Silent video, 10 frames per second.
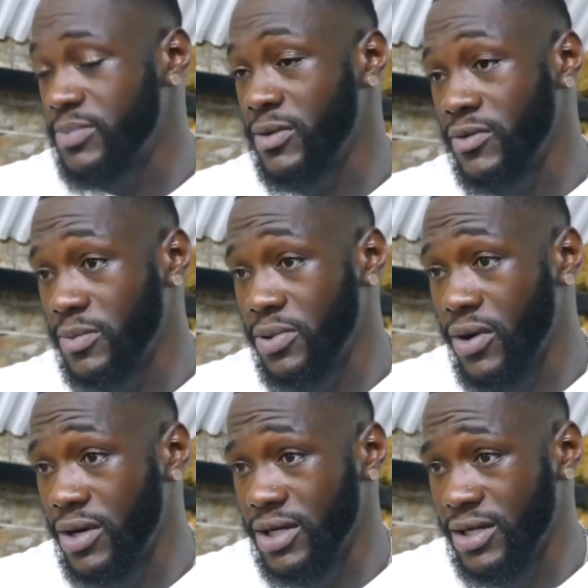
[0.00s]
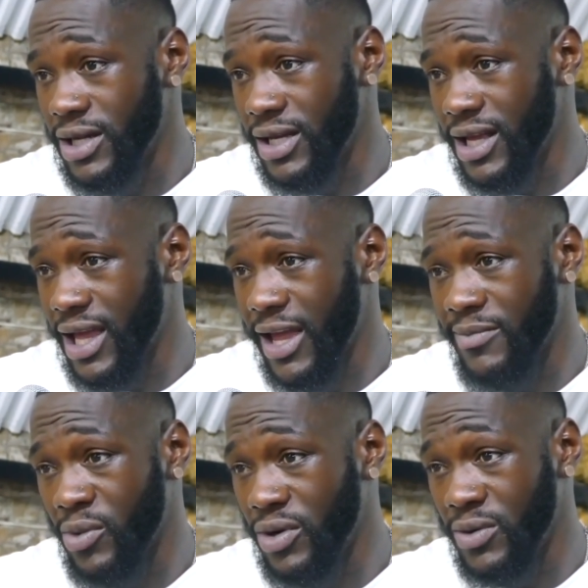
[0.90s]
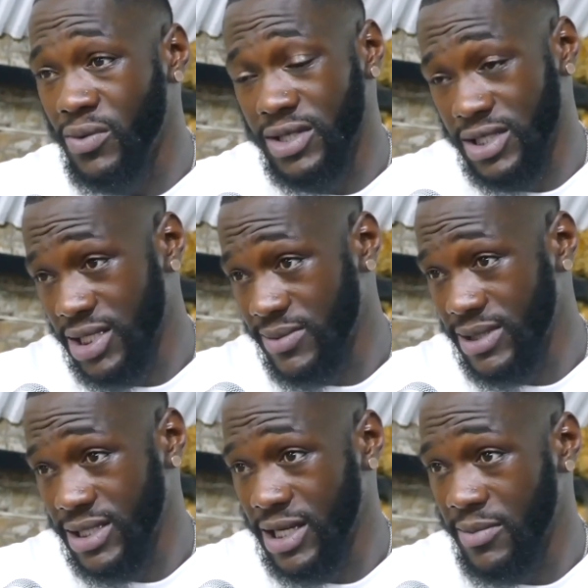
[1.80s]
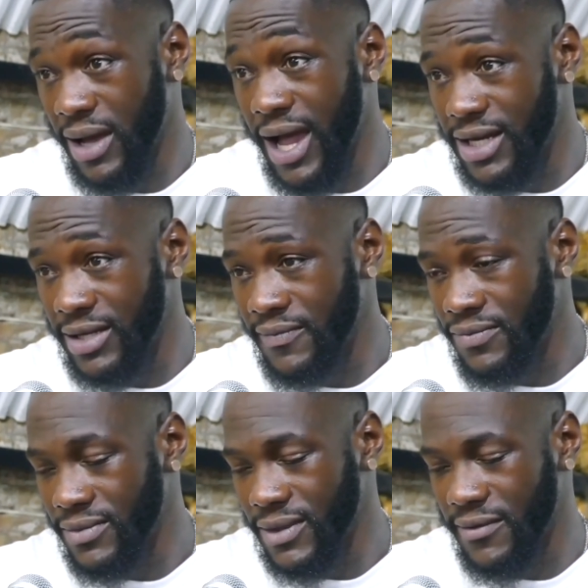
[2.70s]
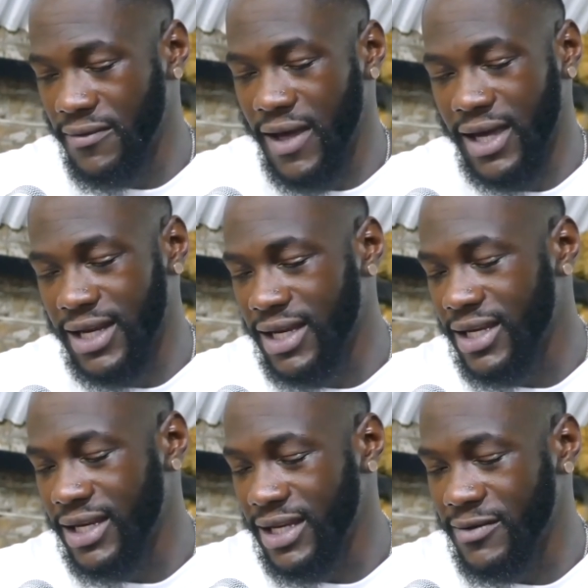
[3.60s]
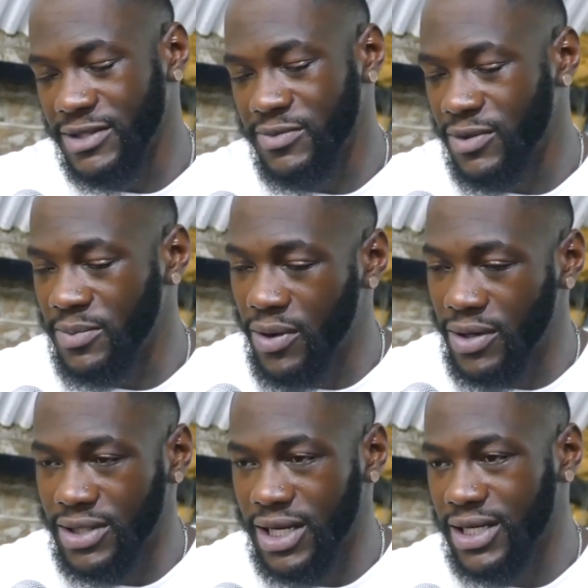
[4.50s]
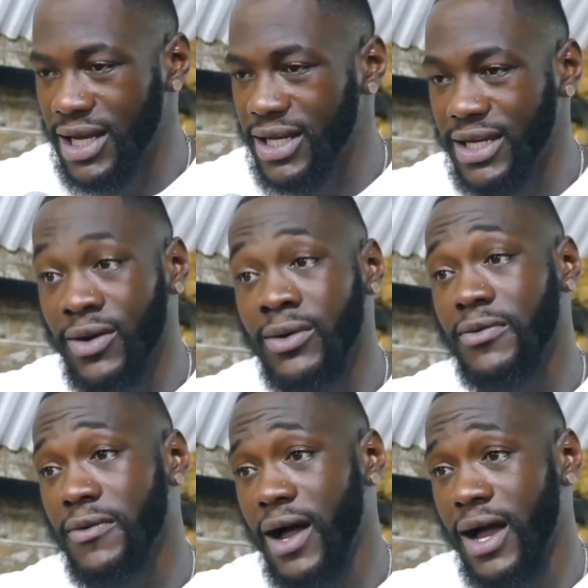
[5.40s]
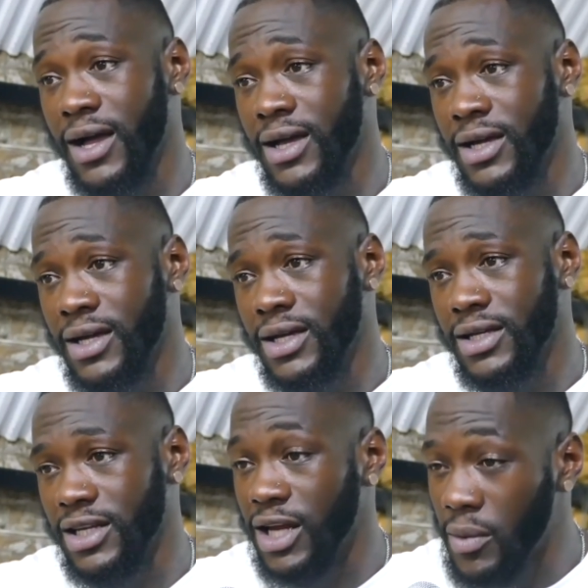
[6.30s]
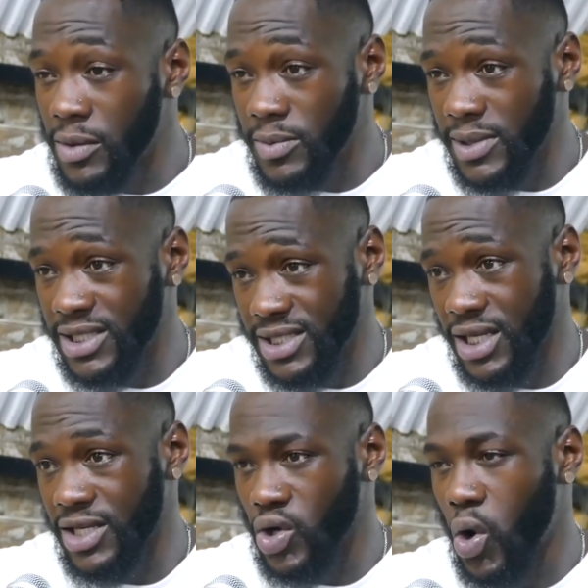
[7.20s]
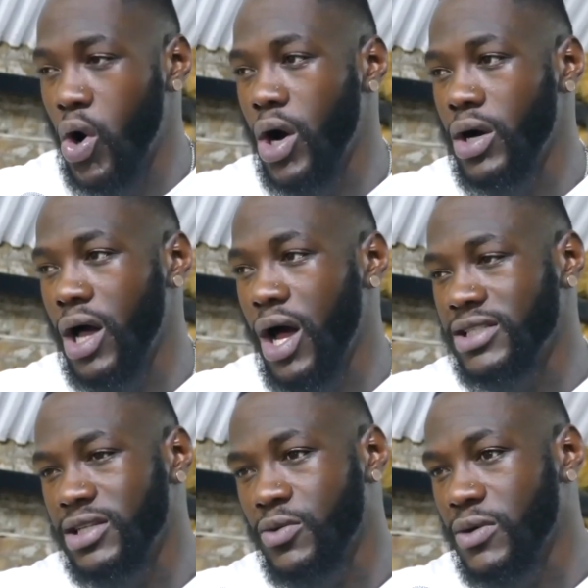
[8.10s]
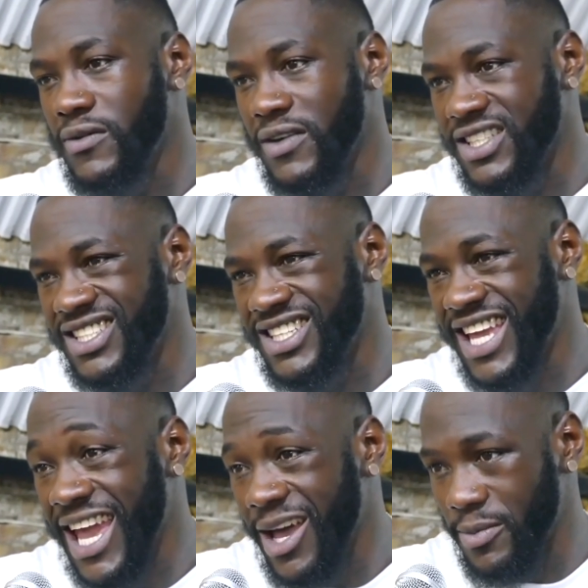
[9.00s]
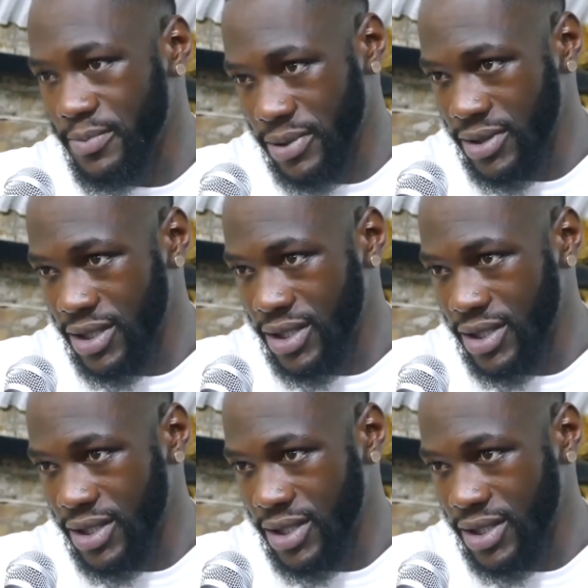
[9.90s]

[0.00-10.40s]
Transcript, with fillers: It's been reported that they had more than one substance in their body. In fact, it was reported that they didn't notify the WBC nor Óscar Rivas' camp